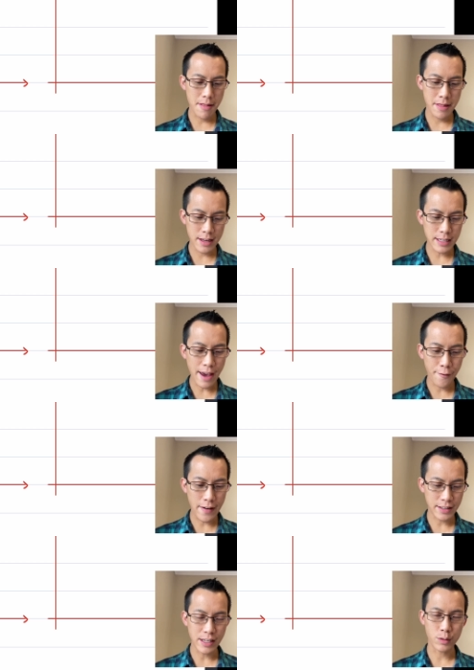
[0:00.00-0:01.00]
this f of
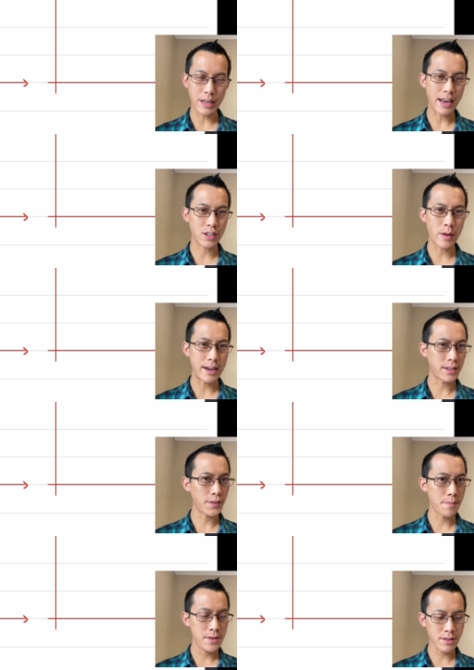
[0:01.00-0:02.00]
x equals x squared is
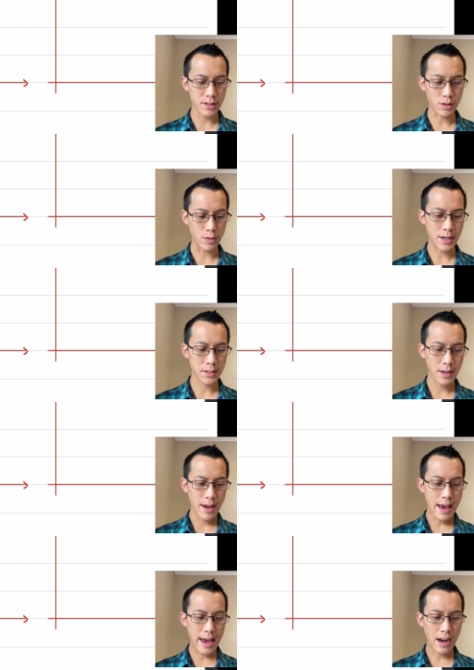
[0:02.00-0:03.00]
familiar to us,
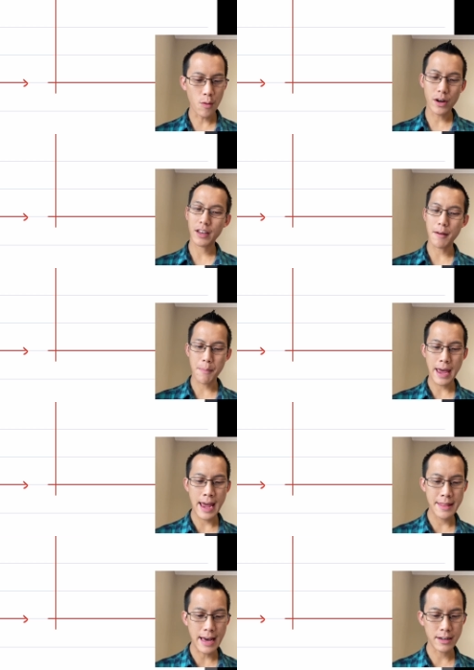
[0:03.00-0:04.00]
and I want to
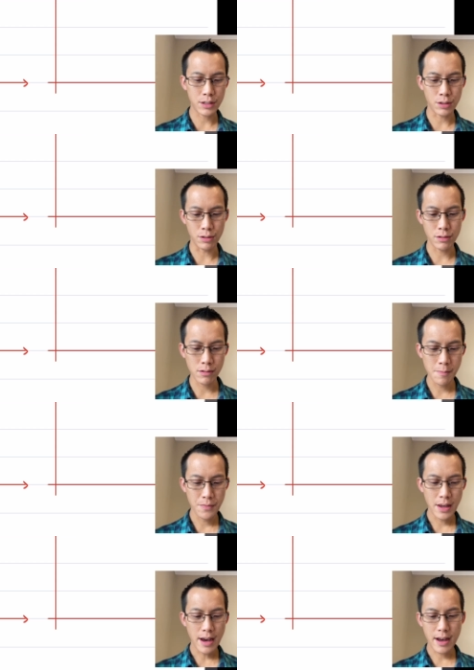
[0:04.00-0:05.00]
compare that to
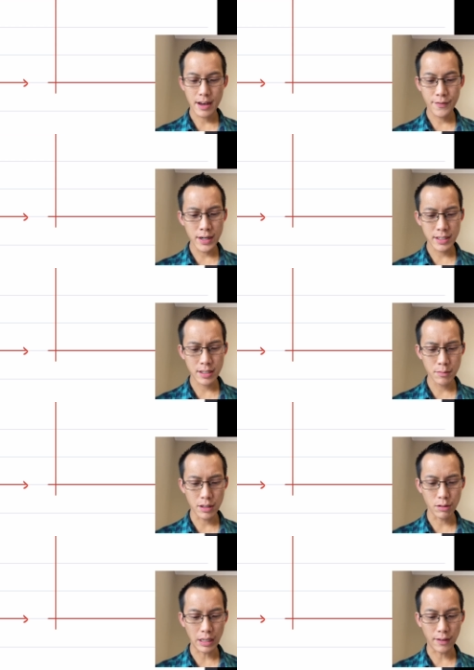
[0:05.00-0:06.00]
uh, a very
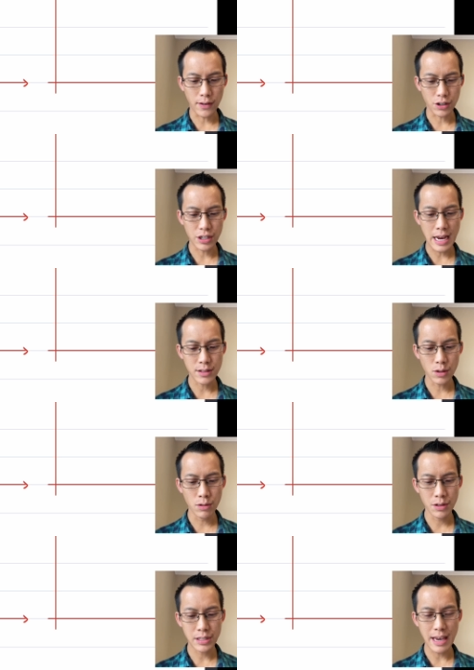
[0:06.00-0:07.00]
similar looking function, has
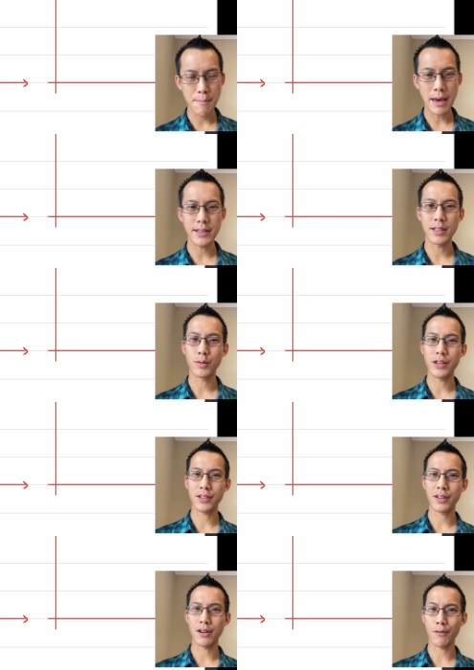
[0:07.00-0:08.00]
all the same pieces, we're
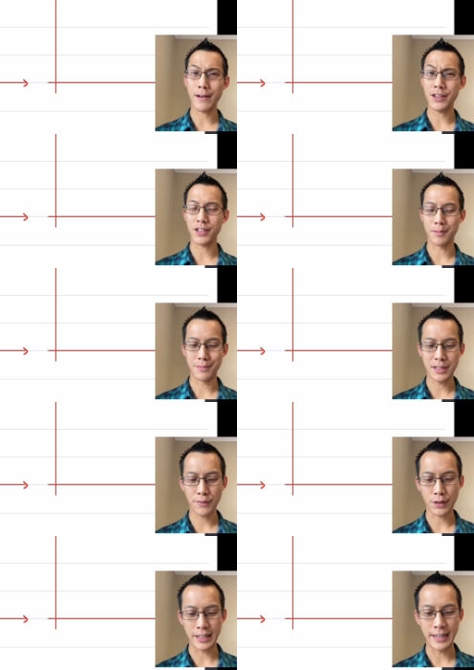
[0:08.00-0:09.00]
just going to arrange them
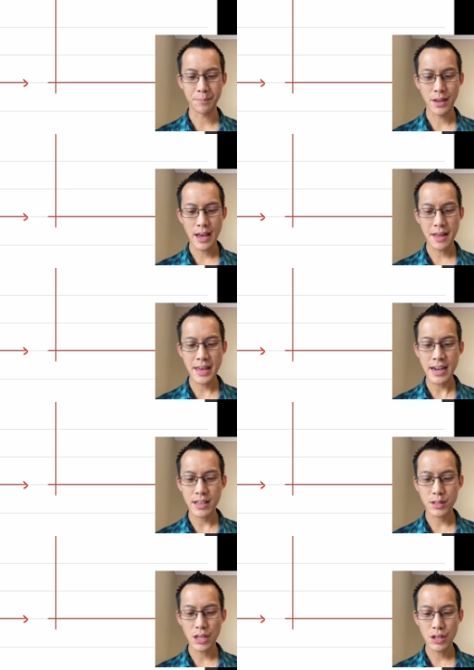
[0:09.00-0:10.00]
differently, and that
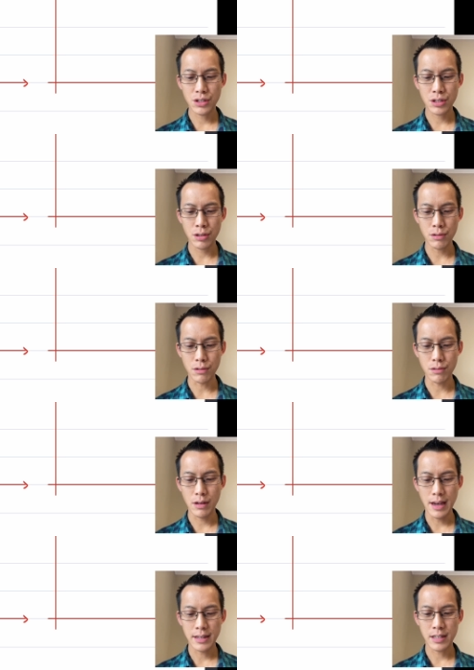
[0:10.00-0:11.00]
is
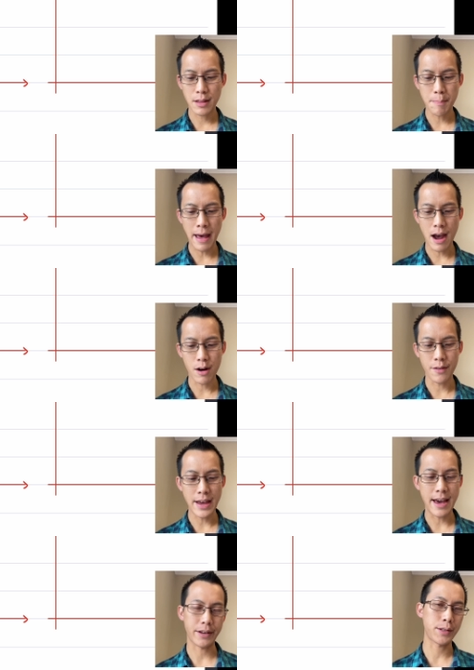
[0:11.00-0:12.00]
2 to the power of
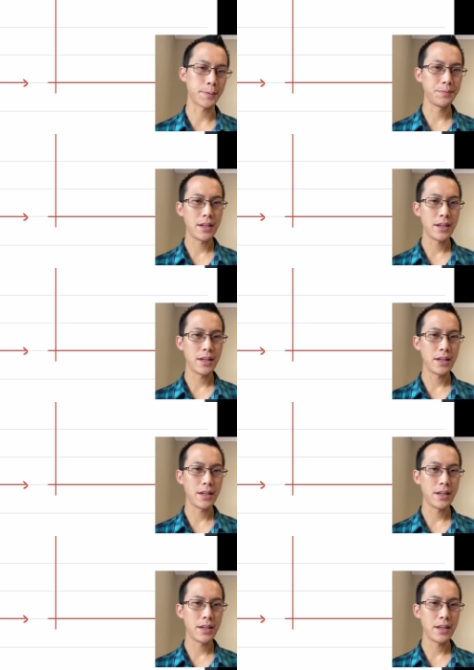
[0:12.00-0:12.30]
x.